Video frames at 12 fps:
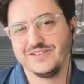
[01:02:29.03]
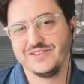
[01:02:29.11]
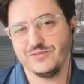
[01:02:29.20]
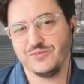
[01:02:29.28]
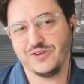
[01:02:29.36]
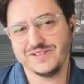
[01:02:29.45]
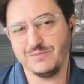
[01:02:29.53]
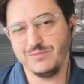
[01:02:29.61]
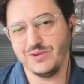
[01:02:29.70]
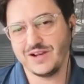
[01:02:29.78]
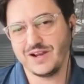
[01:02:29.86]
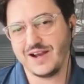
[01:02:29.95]
So for
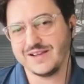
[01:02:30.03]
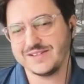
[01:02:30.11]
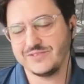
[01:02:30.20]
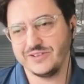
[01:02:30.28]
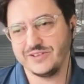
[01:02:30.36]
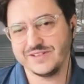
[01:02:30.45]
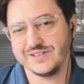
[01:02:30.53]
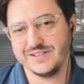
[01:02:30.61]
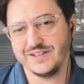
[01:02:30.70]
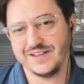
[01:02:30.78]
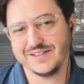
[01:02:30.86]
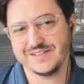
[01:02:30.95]
example, cost
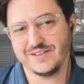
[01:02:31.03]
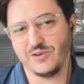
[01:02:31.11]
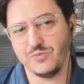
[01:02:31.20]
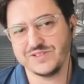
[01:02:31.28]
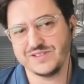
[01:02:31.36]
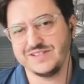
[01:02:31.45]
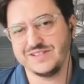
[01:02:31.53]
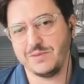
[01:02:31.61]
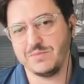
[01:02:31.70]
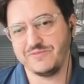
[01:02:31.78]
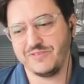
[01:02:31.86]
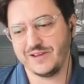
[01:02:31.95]
reducing has almost the
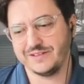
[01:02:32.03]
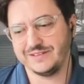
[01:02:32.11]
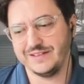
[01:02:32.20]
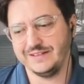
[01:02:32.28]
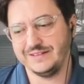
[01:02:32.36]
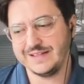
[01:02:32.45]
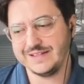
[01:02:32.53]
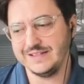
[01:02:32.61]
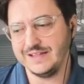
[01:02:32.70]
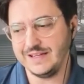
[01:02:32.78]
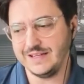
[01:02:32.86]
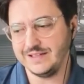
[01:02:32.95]
same effect. It doesn't
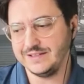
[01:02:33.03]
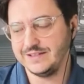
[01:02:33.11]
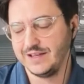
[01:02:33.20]
need